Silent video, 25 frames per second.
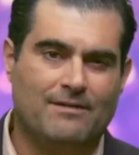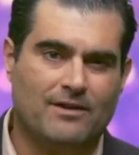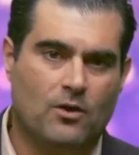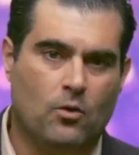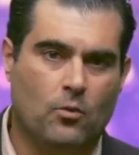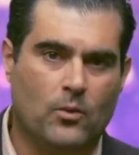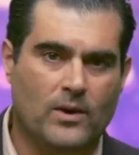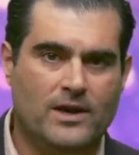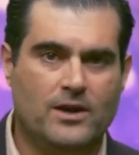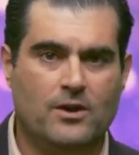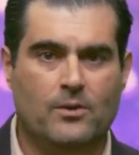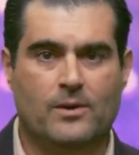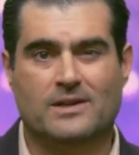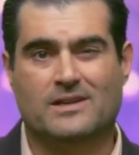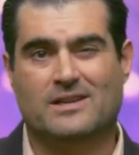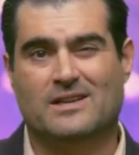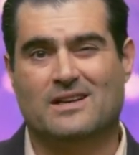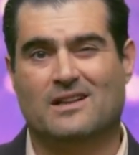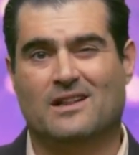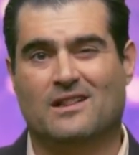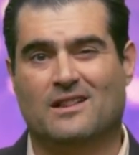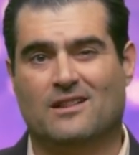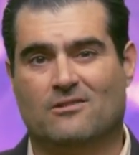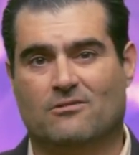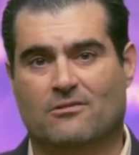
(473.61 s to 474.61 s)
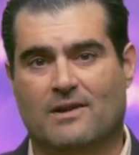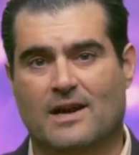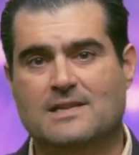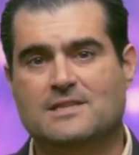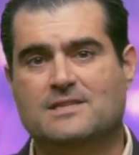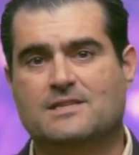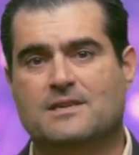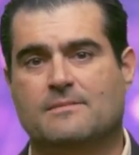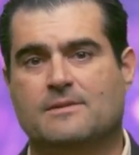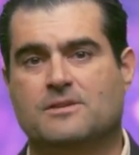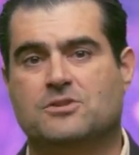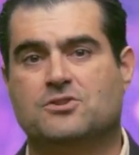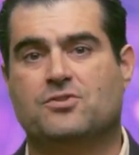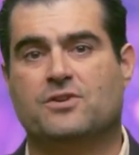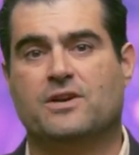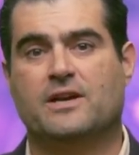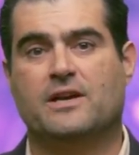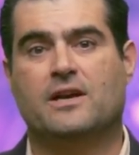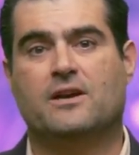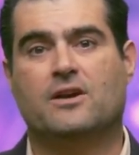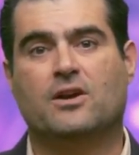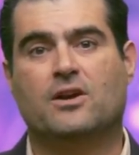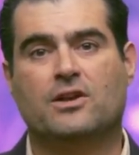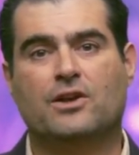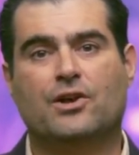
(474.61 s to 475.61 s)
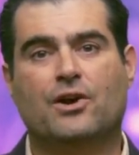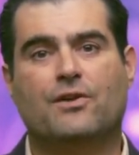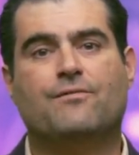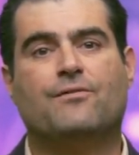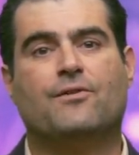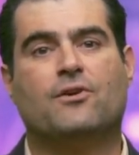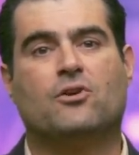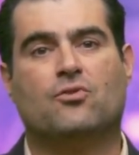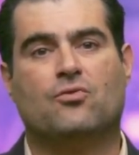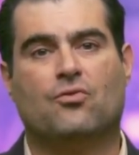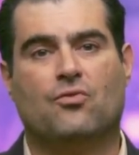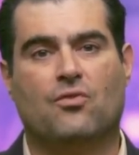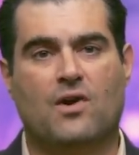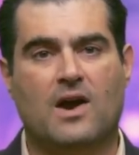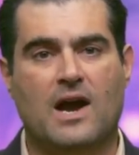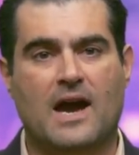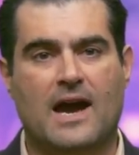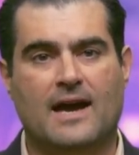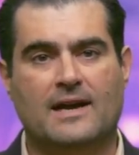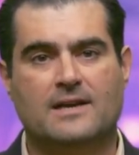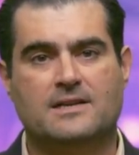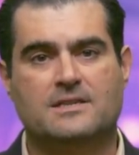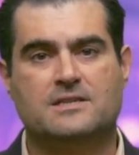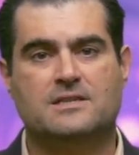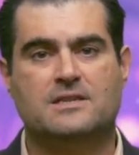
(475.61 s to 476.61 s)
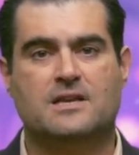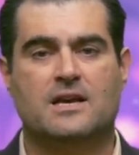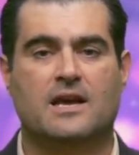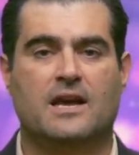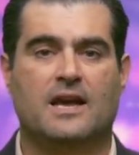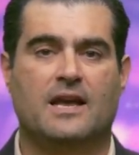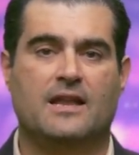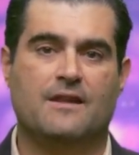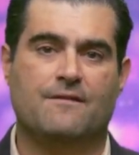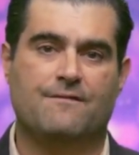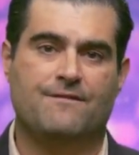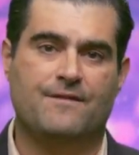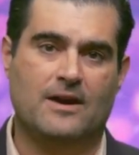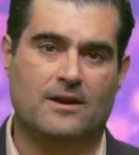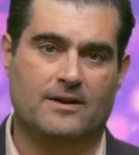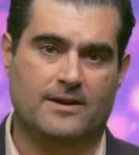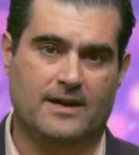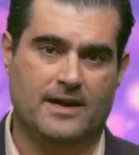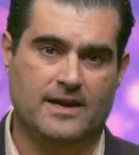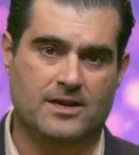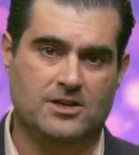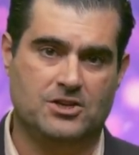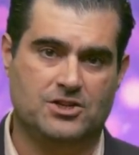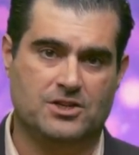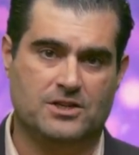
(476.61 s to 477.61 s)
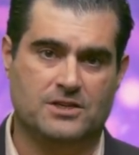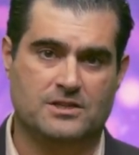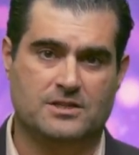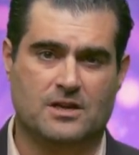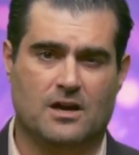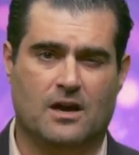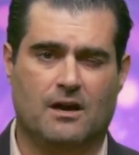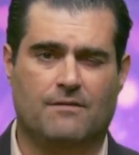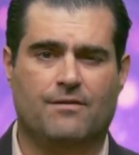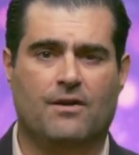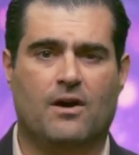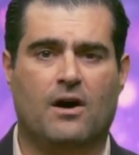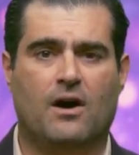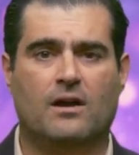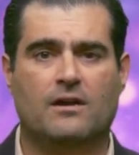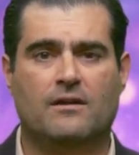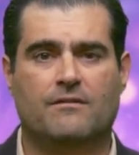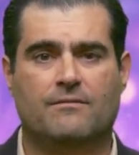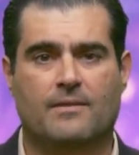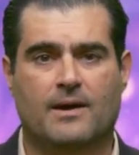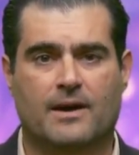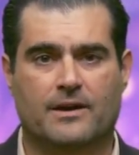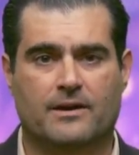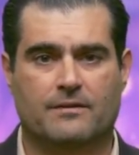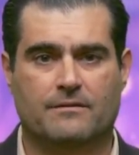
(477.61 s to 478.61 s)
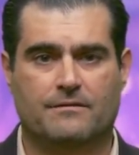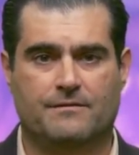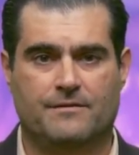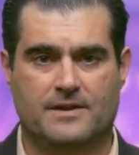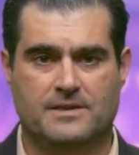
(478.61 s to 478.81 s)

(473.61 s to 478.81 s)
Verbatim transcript: having a window into Lorentz symmetry could look for cracks in the foundations of all of modern